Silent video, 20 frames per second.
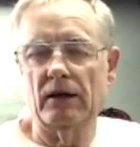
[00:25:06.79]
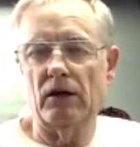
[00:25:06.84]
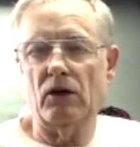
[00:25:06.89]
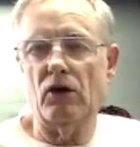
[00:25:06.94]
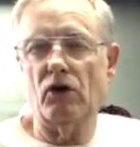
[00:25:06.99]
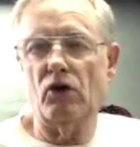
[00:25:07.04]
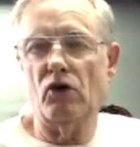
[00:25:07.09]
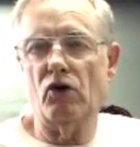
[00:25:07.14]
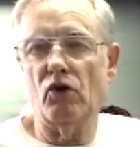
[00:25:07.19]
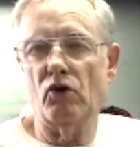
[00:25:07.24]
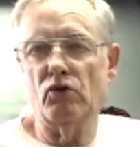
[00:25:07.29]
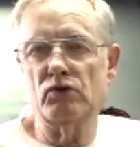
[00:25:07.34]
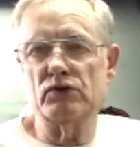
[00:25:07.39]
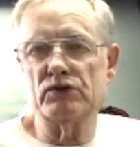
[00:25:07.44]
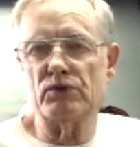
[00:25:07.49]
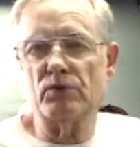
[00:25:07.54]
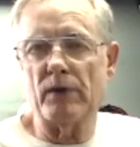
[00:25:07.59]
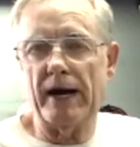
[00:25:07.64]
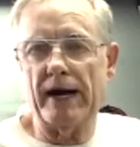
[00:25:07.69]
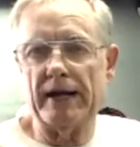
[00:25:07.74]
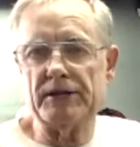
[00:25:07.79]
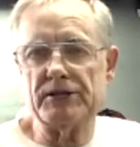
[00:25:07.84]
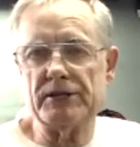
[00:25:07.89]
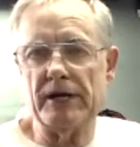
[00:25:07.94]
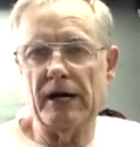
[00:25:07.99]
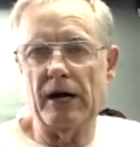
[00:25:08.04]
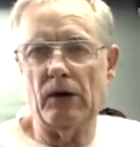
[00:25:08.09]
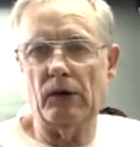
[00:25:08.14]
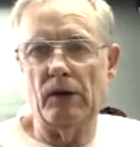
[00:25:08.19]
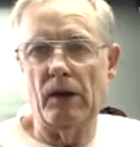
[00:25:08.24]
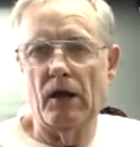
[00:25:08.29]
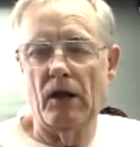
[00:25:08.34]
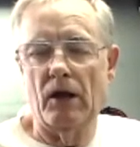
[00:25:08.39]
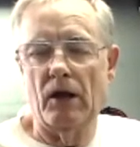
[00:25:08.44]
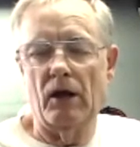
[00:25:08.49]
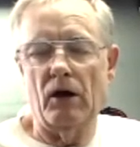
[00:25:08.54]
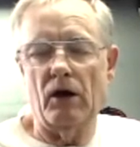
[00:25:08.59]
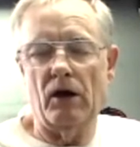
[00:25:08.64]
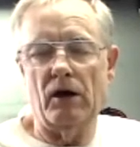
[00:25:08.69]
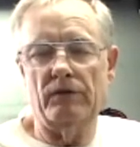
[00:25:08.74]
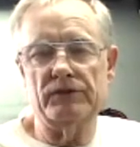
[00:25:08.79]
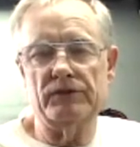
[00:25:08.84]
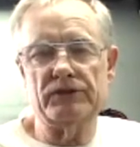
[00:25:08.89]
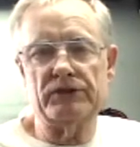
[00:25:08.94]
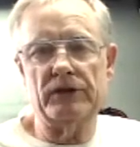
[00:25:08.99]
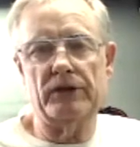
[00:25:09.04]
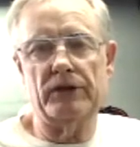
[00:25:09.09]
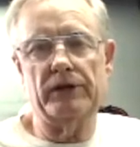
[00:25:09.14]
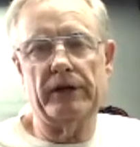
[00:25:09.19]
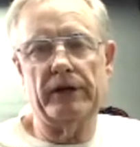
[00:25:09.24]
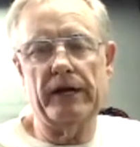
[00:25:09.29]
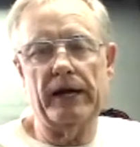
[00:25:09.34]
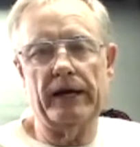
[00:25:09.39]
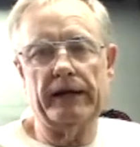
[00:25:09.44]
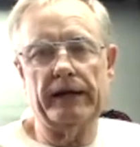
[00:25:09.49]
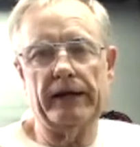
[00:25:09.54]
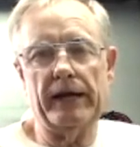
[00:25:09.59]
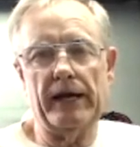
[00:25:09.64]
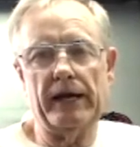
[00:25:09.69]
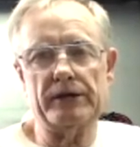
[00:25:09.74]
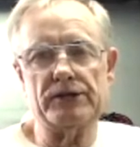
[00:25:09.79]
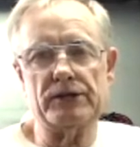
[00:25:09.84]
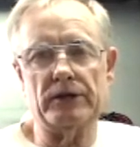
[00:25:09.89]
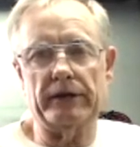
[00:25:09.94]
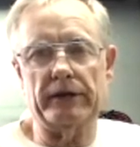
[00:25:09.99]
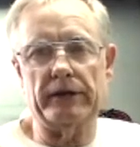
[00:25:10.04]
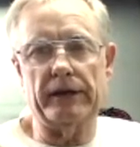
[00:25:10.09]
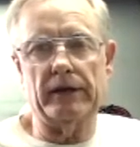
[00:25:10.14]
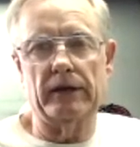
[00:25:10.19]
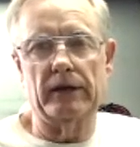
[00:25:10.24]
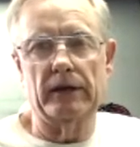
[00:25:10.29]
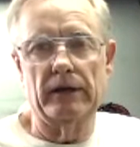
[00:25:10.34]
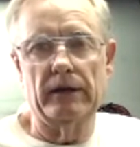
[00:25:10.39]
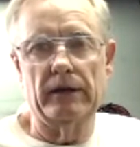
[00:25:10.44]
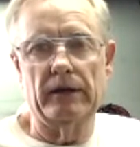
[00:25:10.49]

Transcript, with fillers: a hose rots out, all of a sudden you got a gas leak.